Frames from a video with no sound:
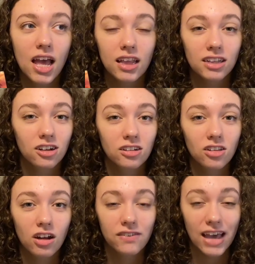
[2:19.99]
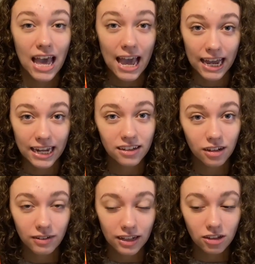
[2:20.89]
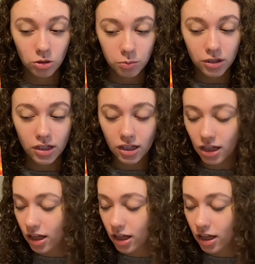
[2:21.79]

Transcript: that there's a lot of hate around this book